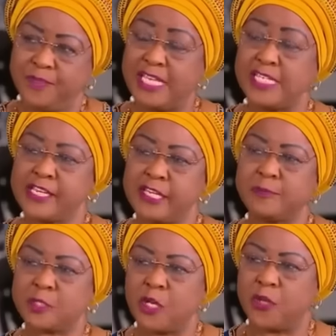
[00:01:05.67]
in
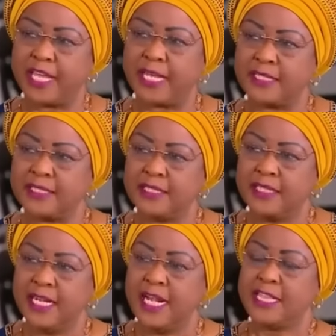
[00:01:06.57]
sheep's clothing.
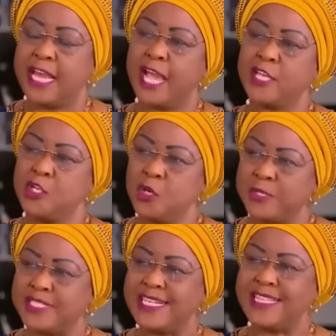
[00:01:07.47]
They are
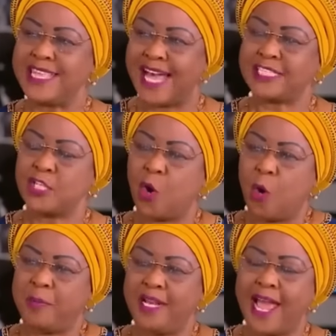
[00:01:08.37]
using that
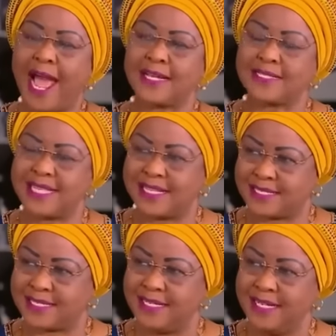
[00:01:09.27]
open
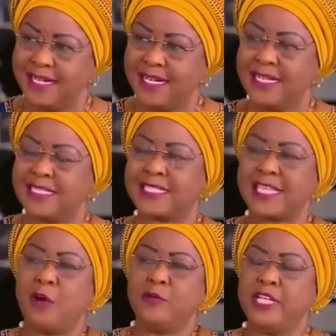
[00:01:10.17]
access
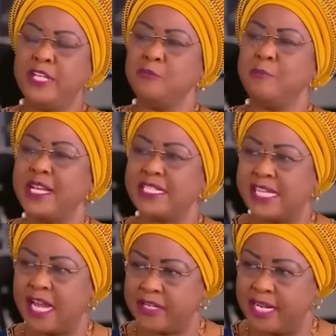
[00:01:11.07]
sounding
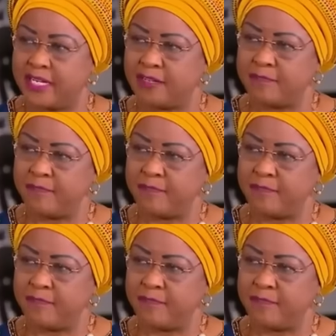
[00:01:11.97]
humanitarian